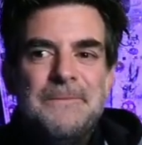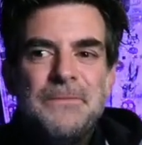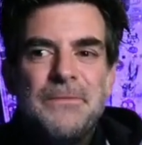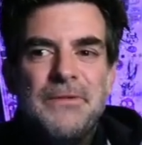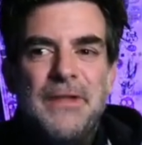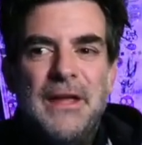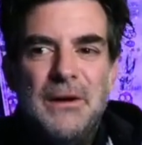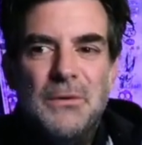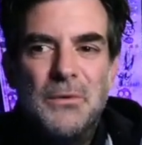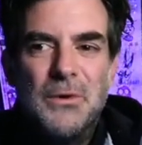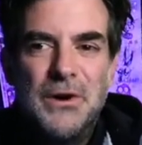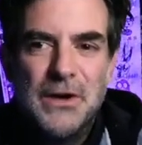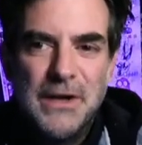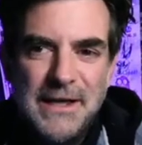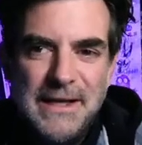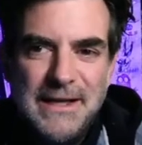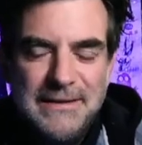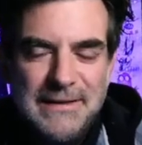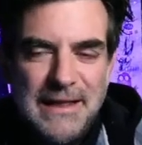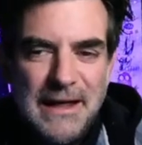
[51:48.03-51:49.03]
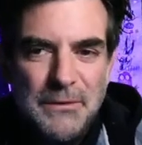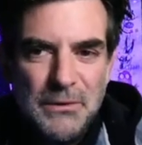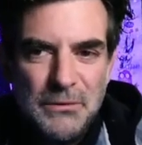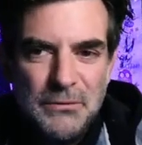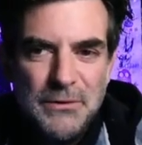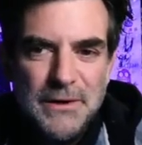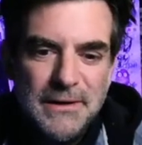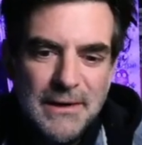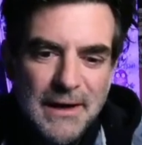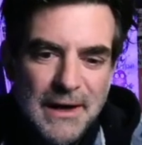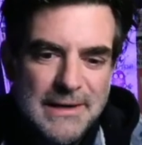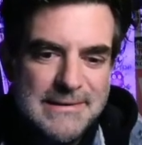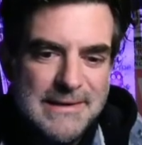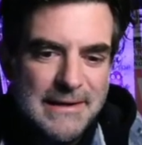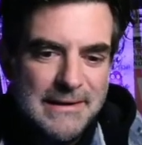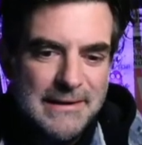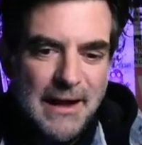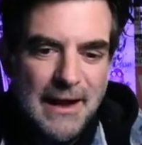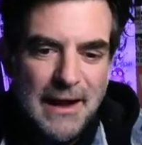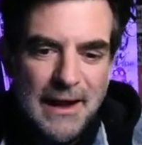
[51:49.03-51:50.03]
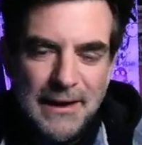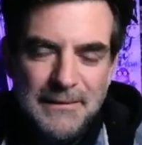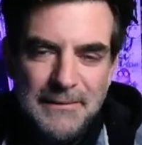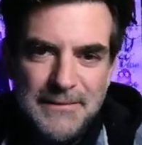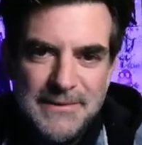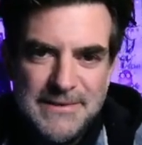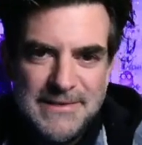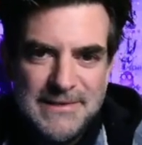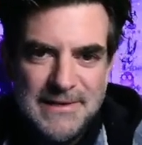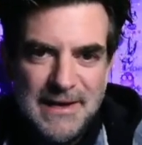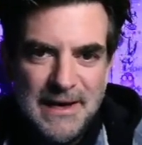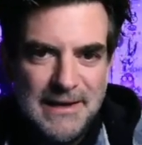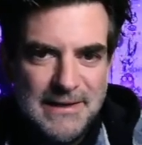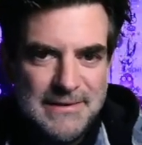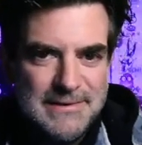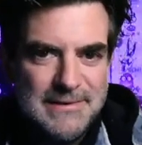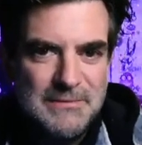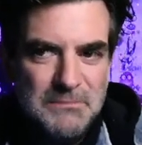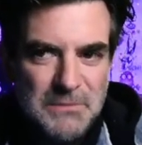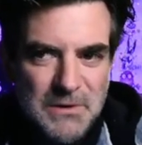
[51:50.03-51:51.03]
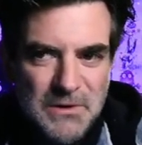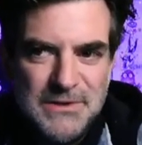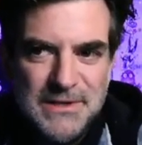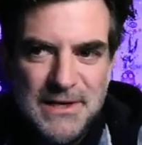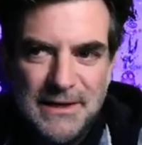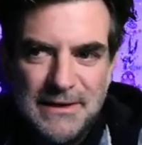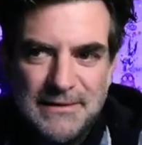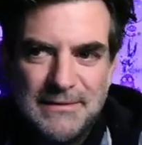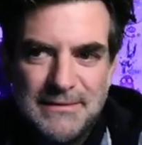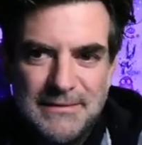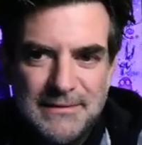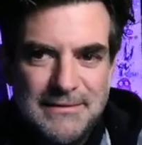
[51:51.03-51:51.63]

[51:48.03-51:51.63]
they were realizing that syncs and music